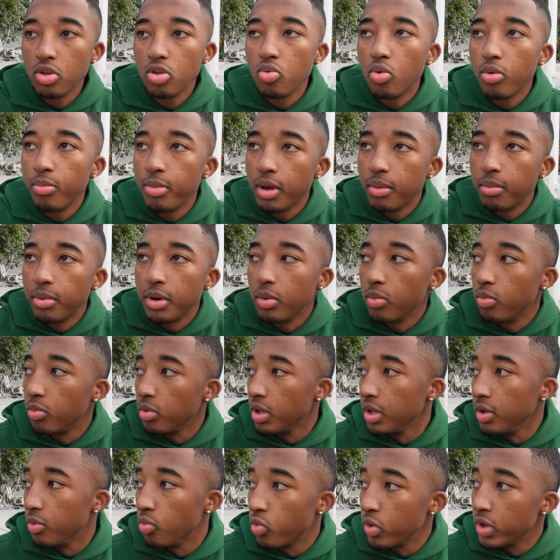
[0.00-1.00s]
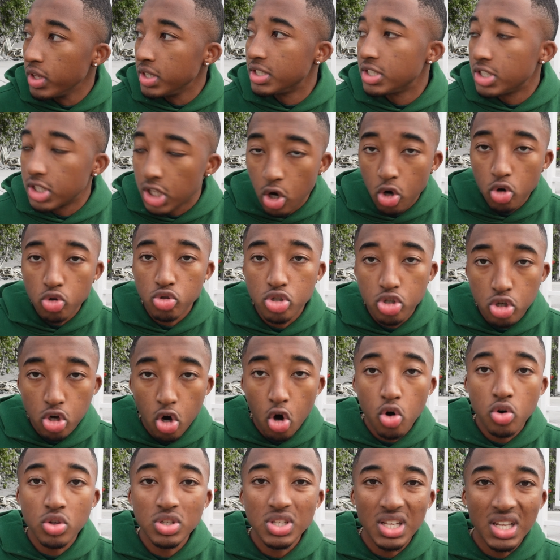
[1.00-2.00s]
You will be able to reach those
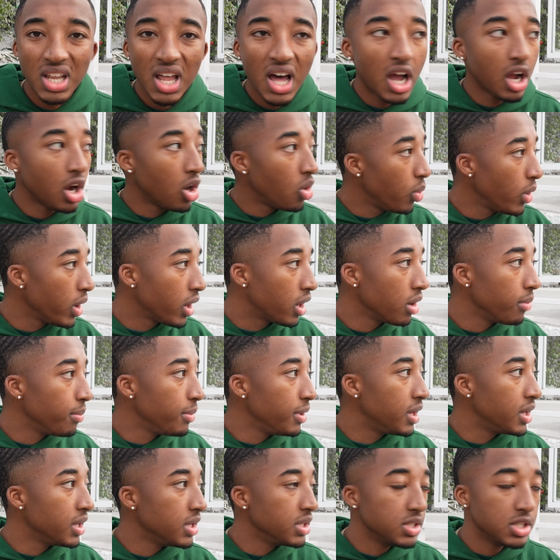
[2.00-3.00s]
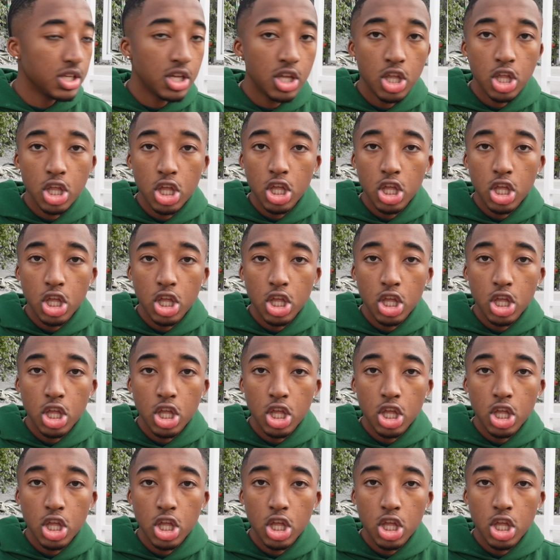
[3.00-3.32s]
goals a lot quicker, because